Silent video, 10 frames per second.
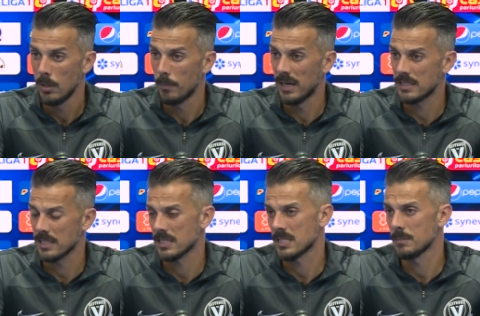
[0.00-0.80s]
But at
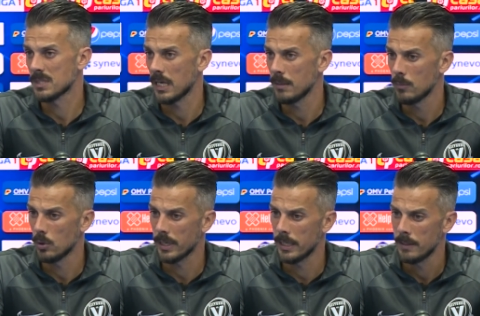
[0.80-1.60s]
the same time,
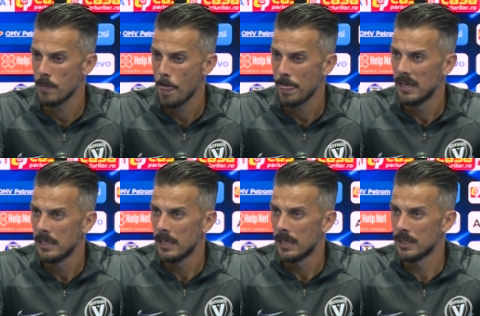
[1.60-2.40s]
okay,
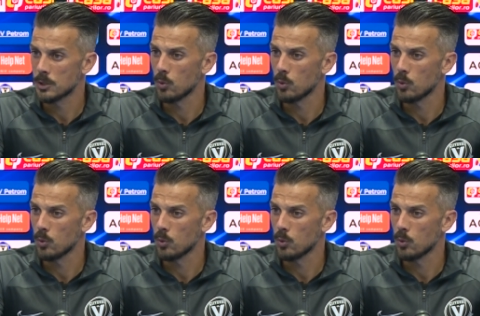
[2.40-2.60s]
is